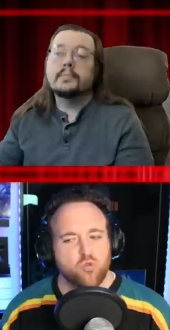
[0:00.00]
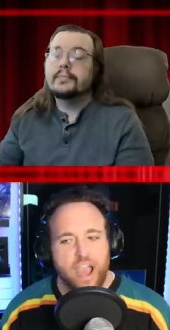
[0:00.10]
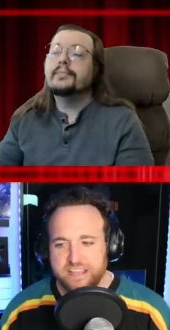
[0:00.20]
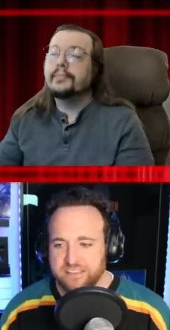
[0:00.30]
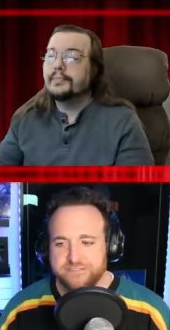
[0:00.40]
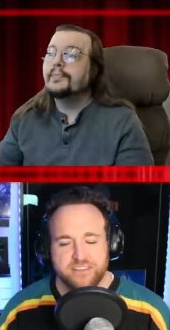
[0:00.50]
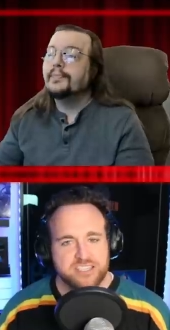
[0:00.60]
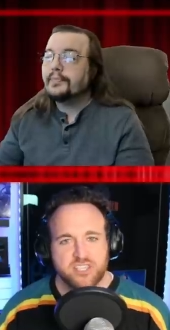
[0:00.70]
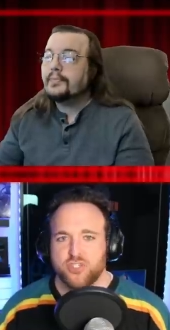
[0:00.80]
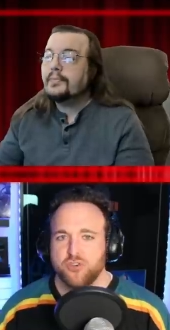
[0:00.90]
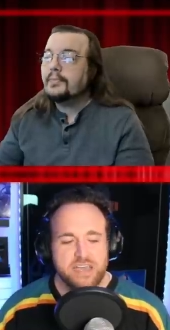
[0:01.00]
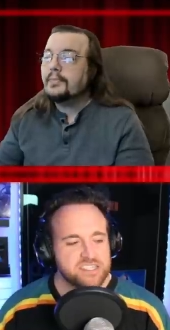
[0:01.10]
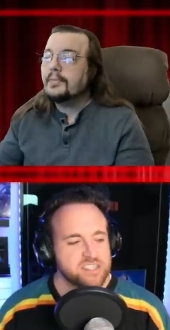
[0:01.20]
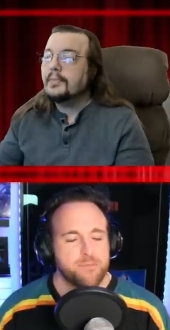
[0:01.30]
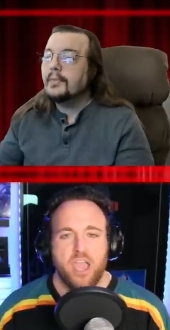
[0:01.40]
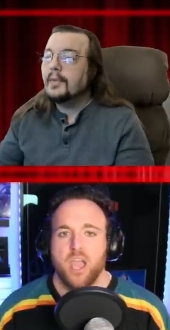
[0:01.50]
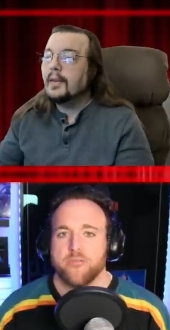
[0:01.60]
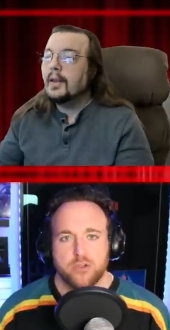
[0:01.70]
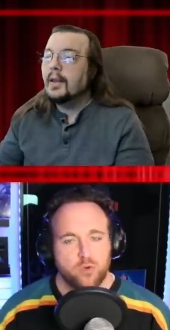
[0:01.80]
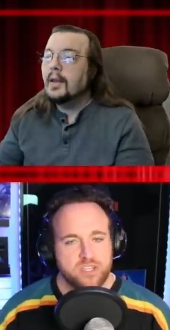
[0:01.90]
Speaker 1: Right in the face. Because you messed up
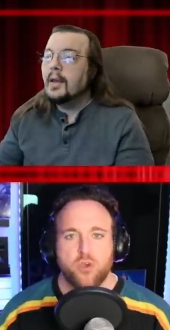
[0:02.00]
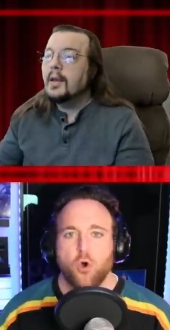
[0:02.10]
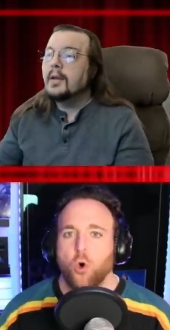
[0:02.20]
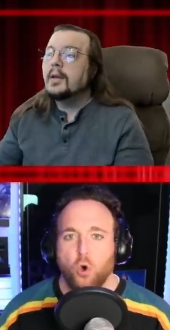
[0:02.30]
everyone's